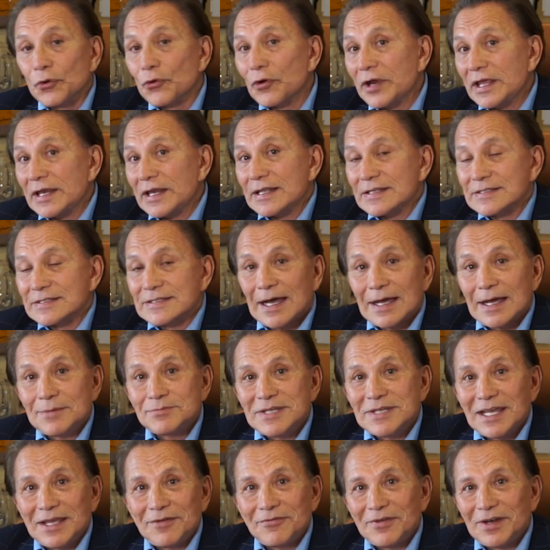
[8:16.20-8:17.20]
Greetings, I'm
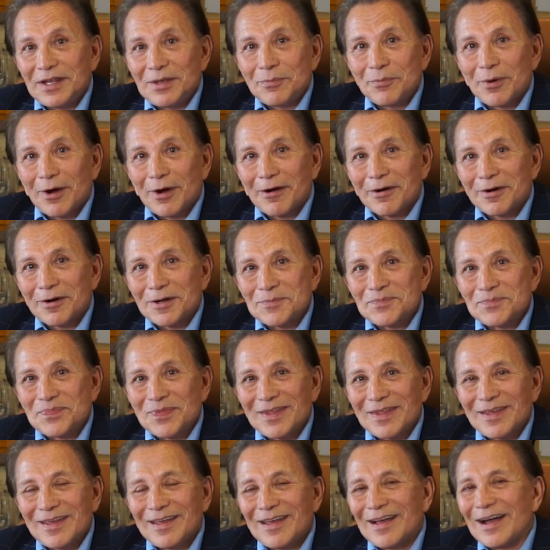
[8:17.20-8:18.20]
David Ibarra.
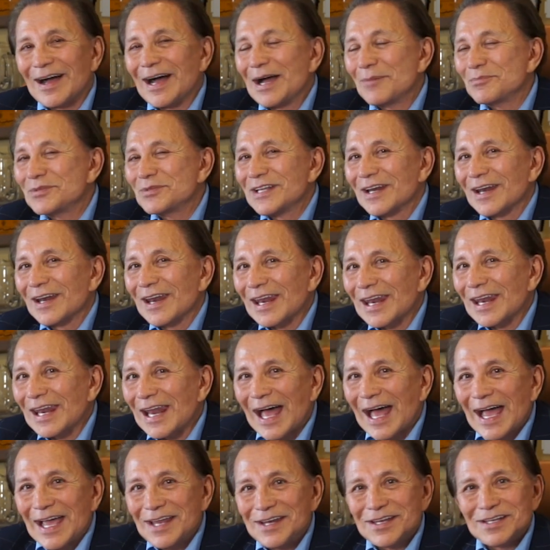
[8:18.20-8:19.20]
I'm
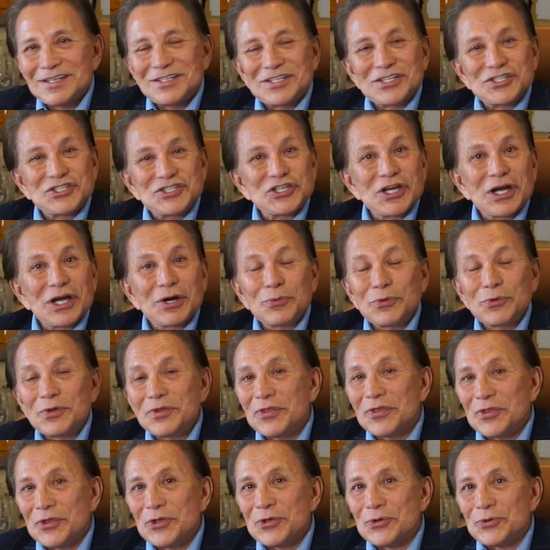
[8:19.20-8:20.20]
delighted to share
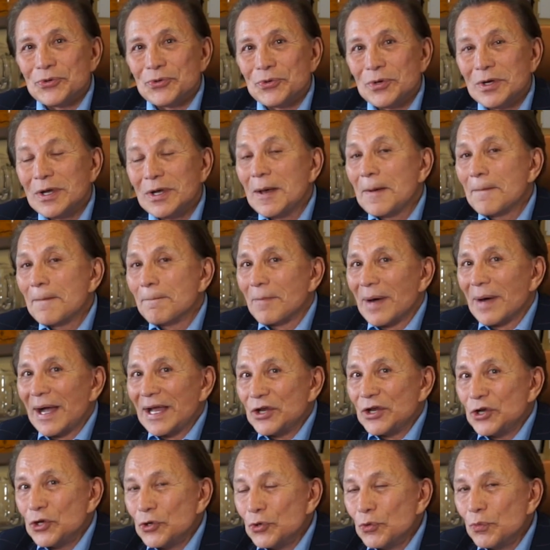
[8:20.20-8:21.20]
with you
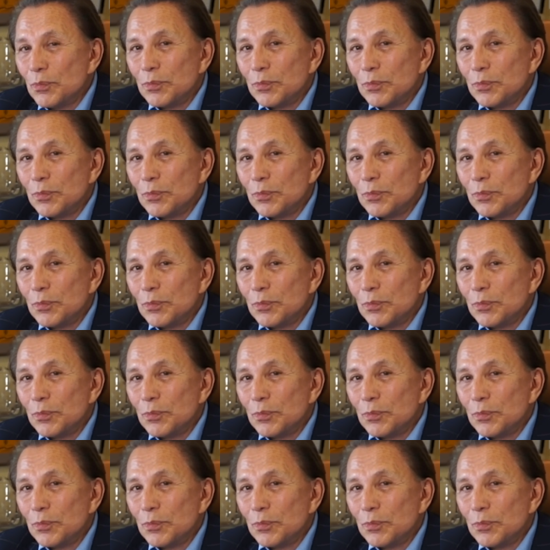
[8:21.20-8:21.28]
my new